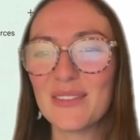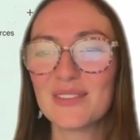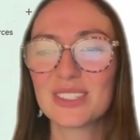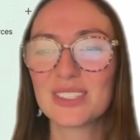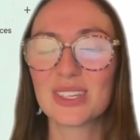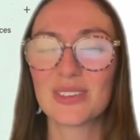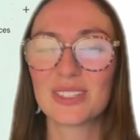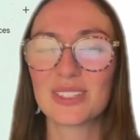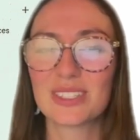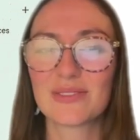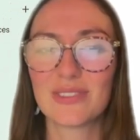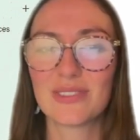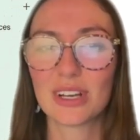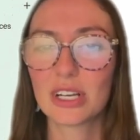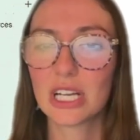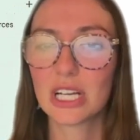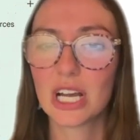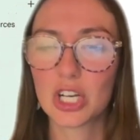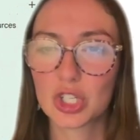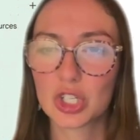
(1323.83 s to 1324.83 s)
So it's
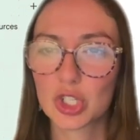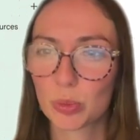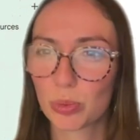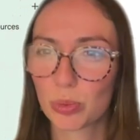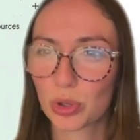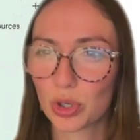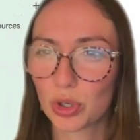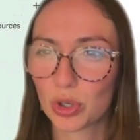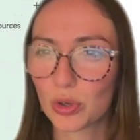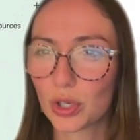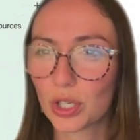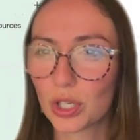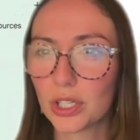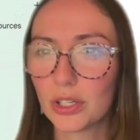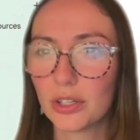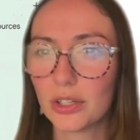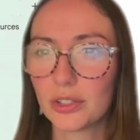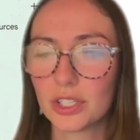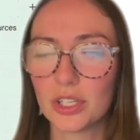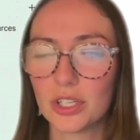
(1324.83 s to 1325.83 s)
very
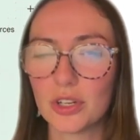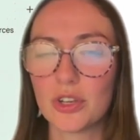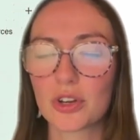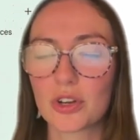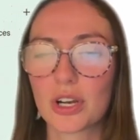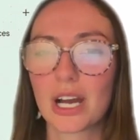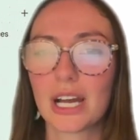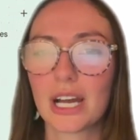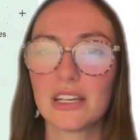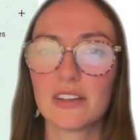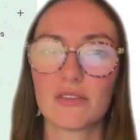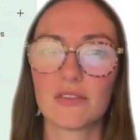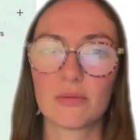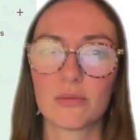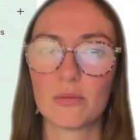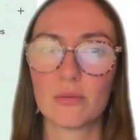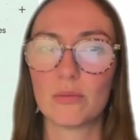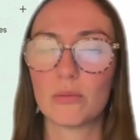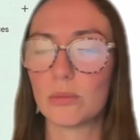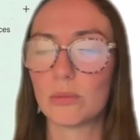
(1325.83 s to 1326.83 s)
entrepreneurial. You're kind of
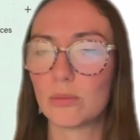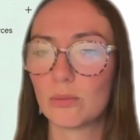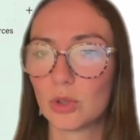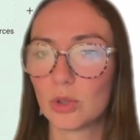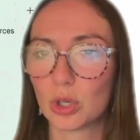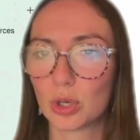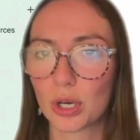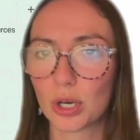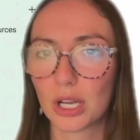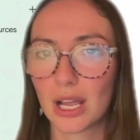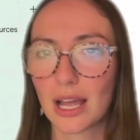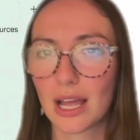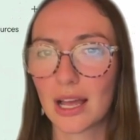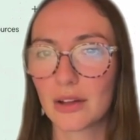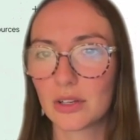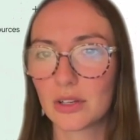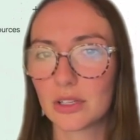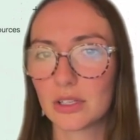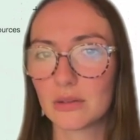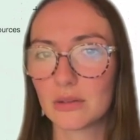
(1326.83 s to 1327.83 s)
learning
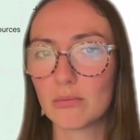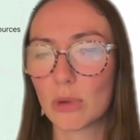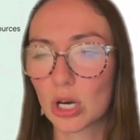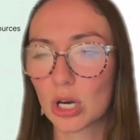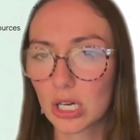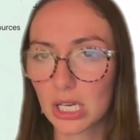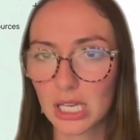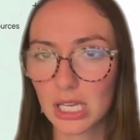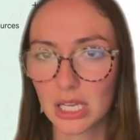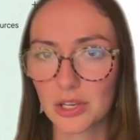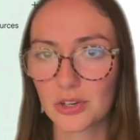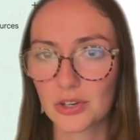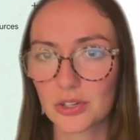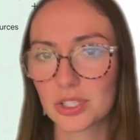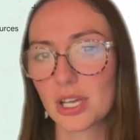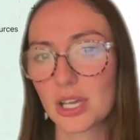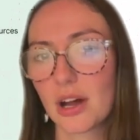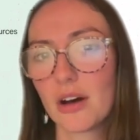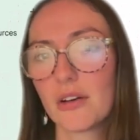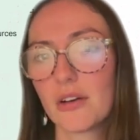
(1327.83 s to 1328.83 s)
how to market
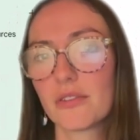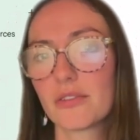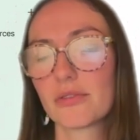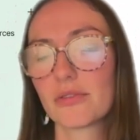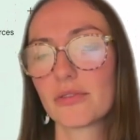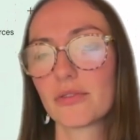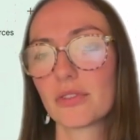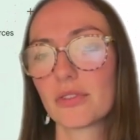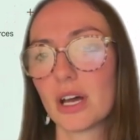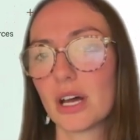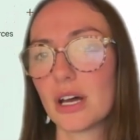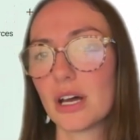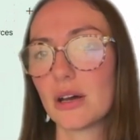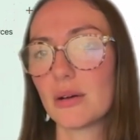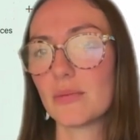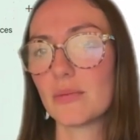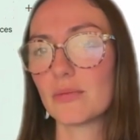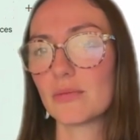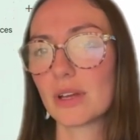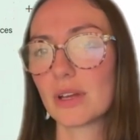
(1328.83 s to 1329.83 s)
yourself,
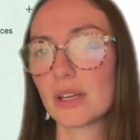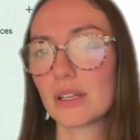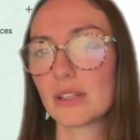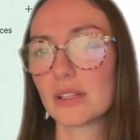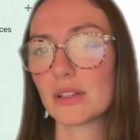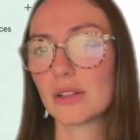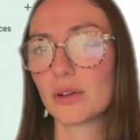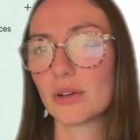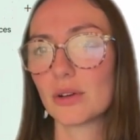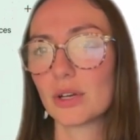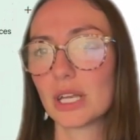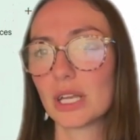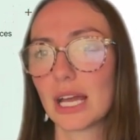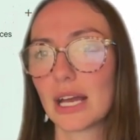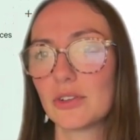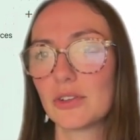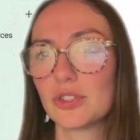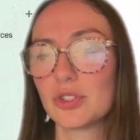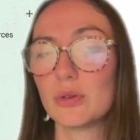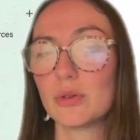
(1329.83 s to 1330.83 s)
learning
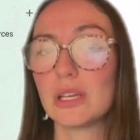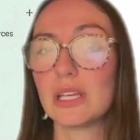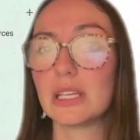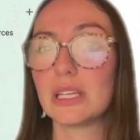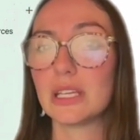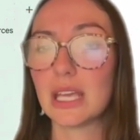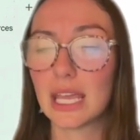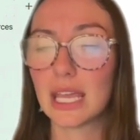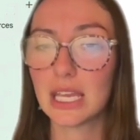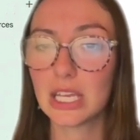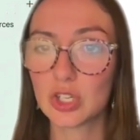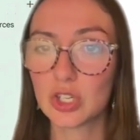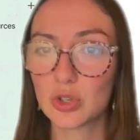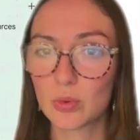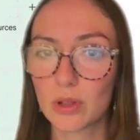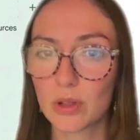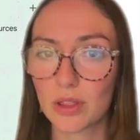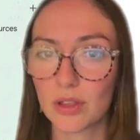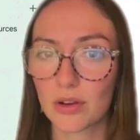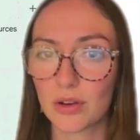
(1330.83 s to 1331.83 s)
how to engage
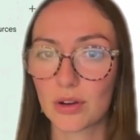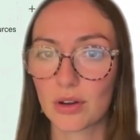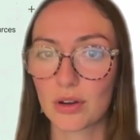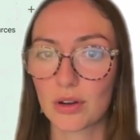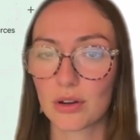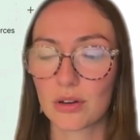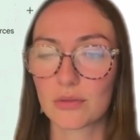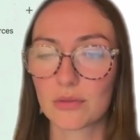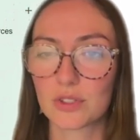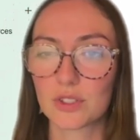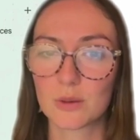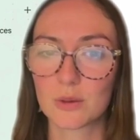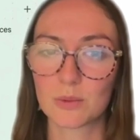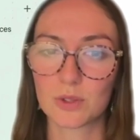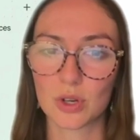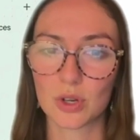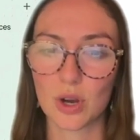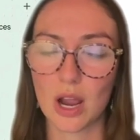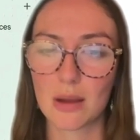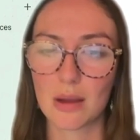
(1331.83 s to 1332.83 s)
with your
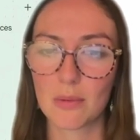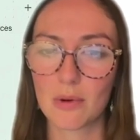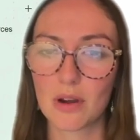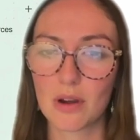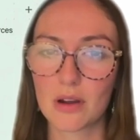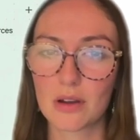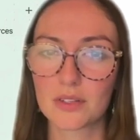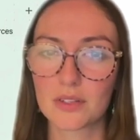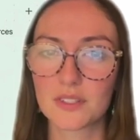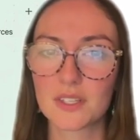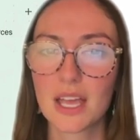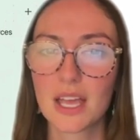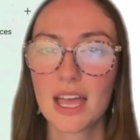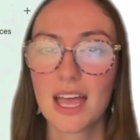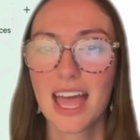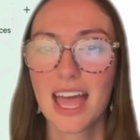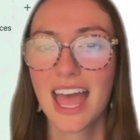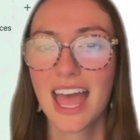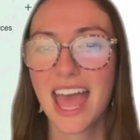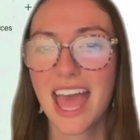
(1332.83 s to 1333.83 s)
subscribers.
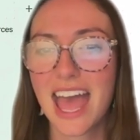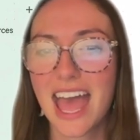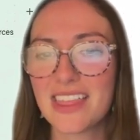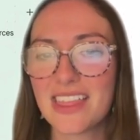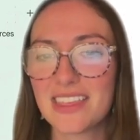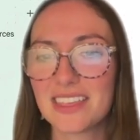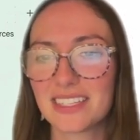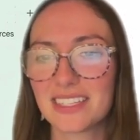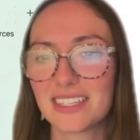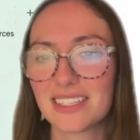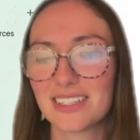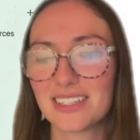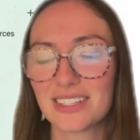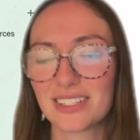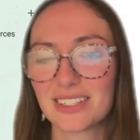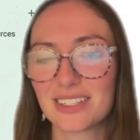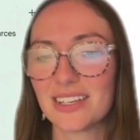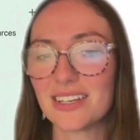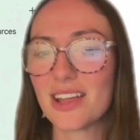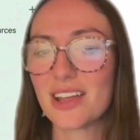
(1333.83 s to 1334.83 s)
And this is
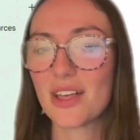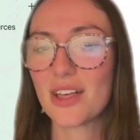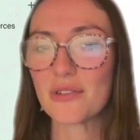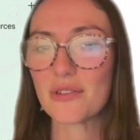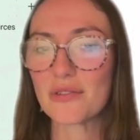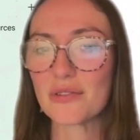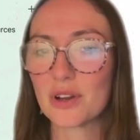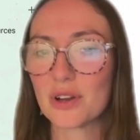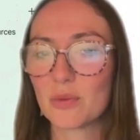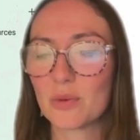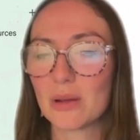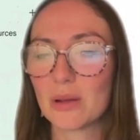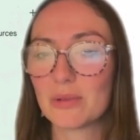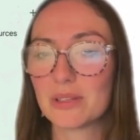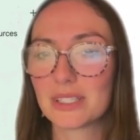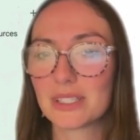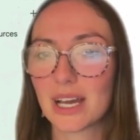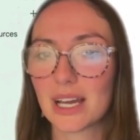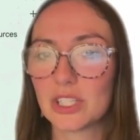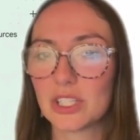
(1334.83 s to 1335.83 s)
just another fun way
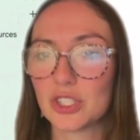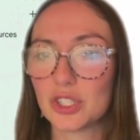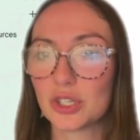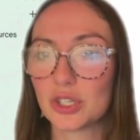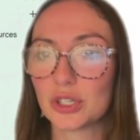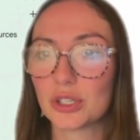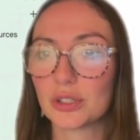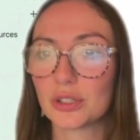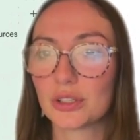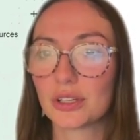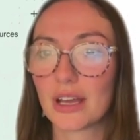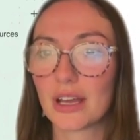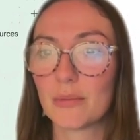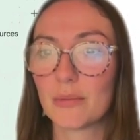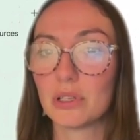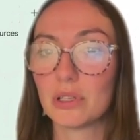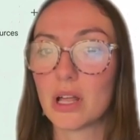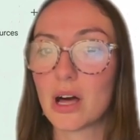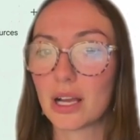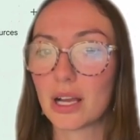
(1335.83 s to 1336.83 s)
besides your
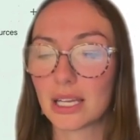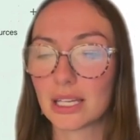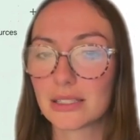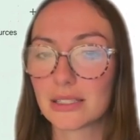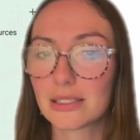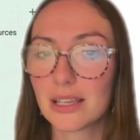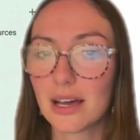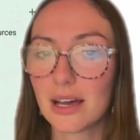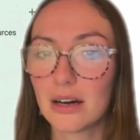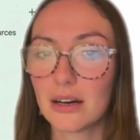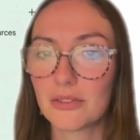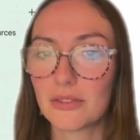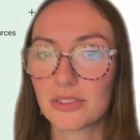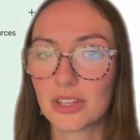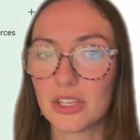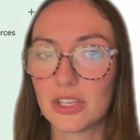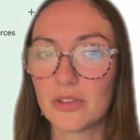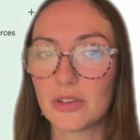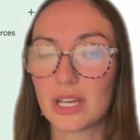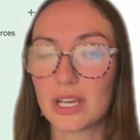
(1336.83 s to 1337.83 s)
blog itself
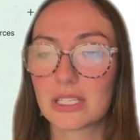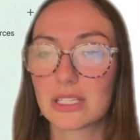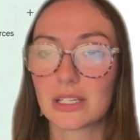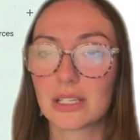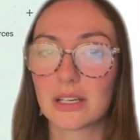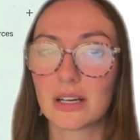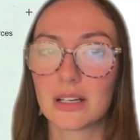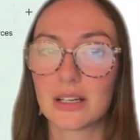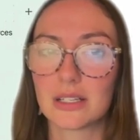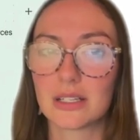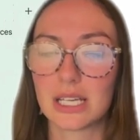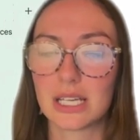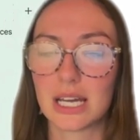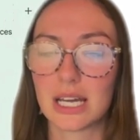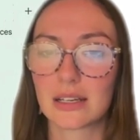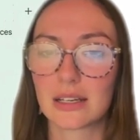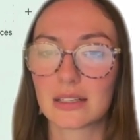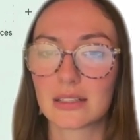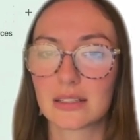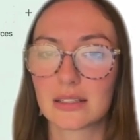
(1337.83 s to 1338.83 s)
that you get to
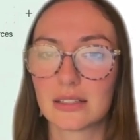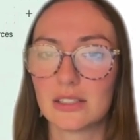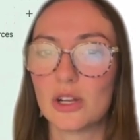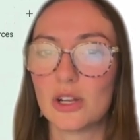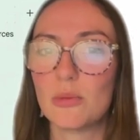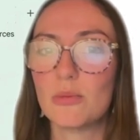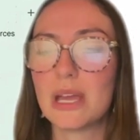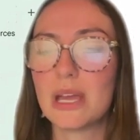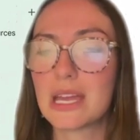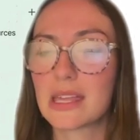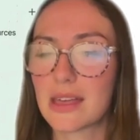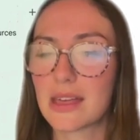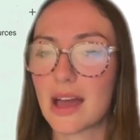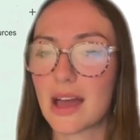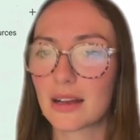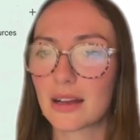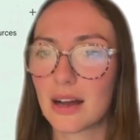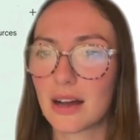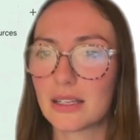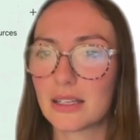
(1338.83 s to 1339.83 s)
make
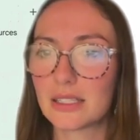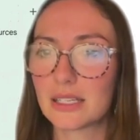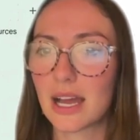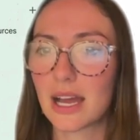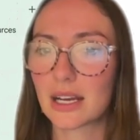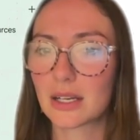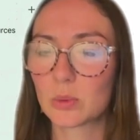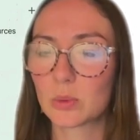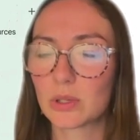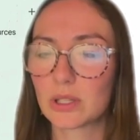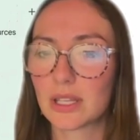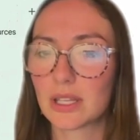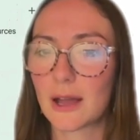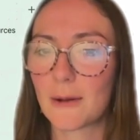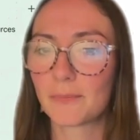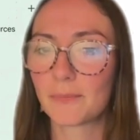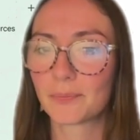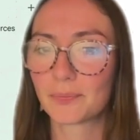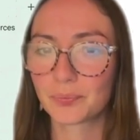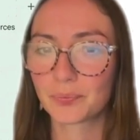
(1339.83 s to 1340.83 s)
that contact with
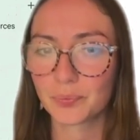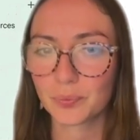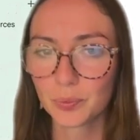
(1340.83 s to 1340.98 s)
them.